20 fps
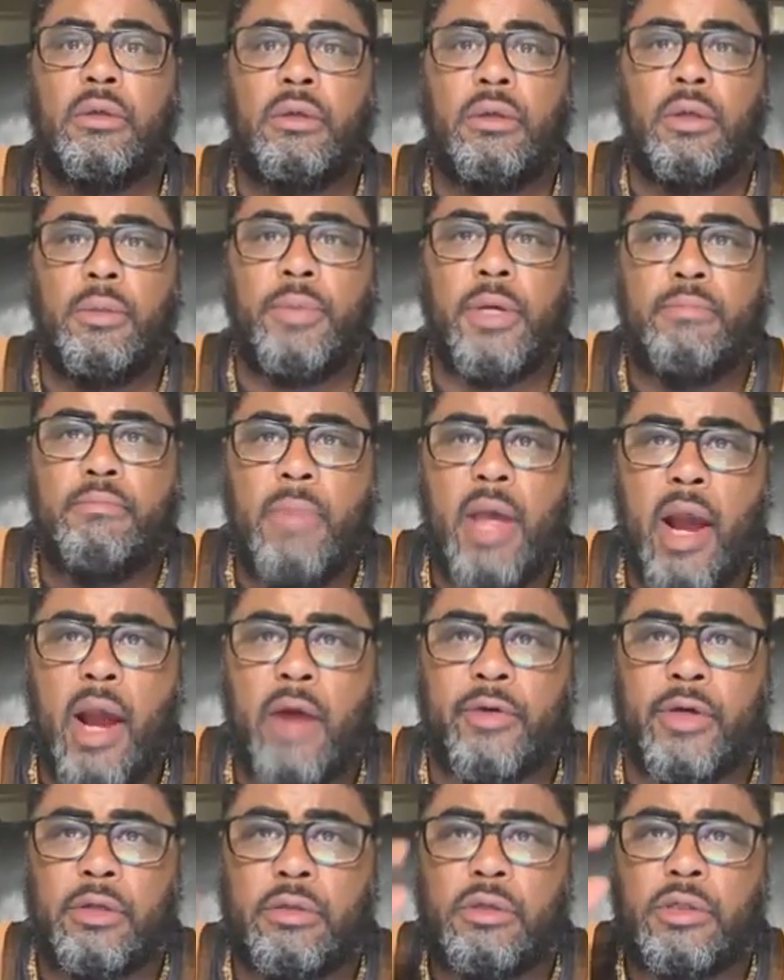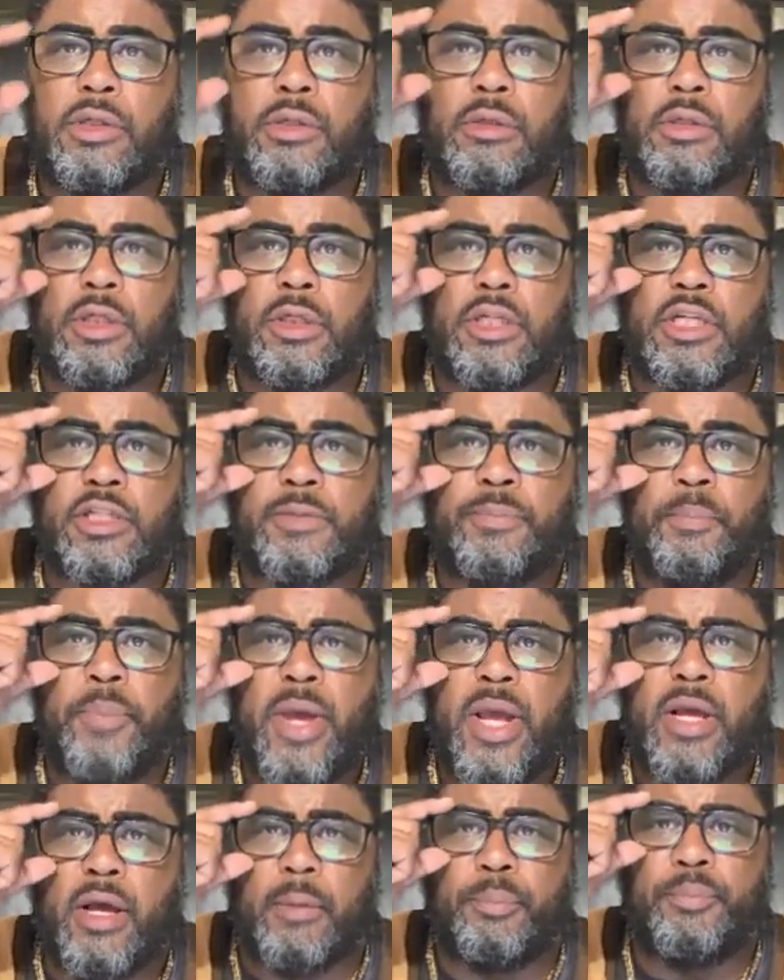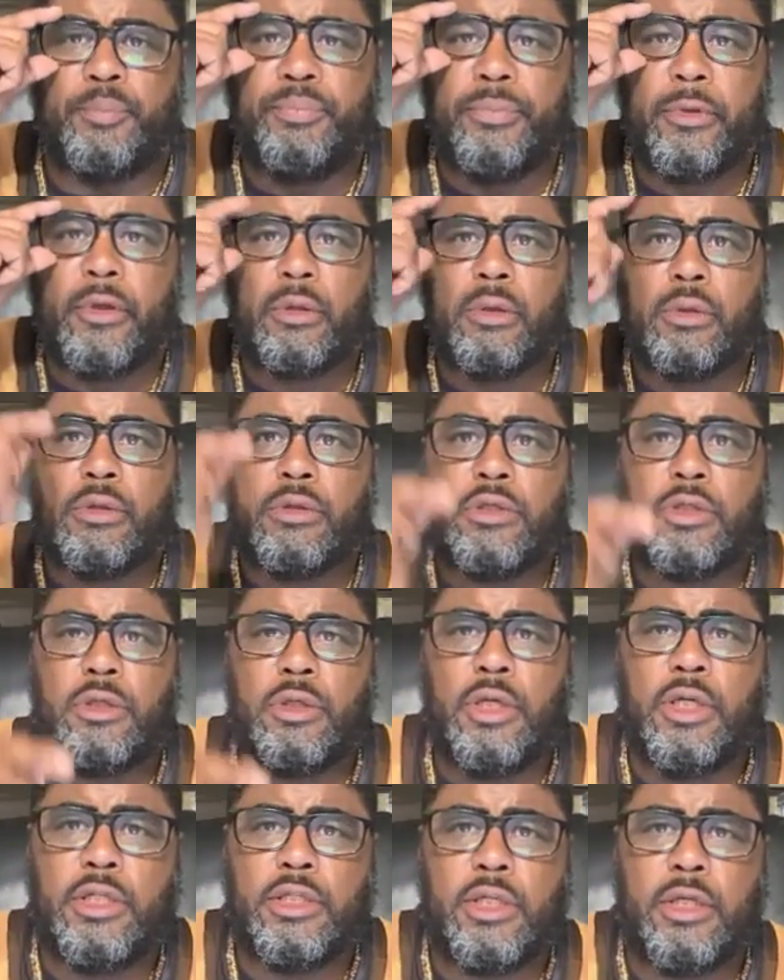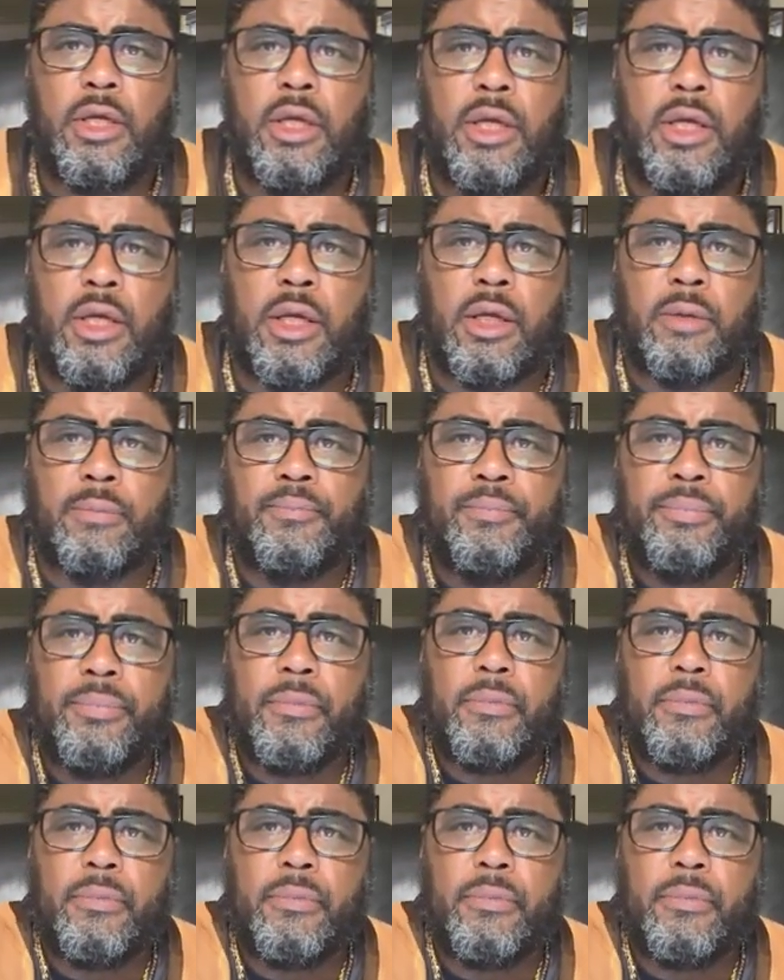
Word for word: to be married to this pimp, Sleazy E.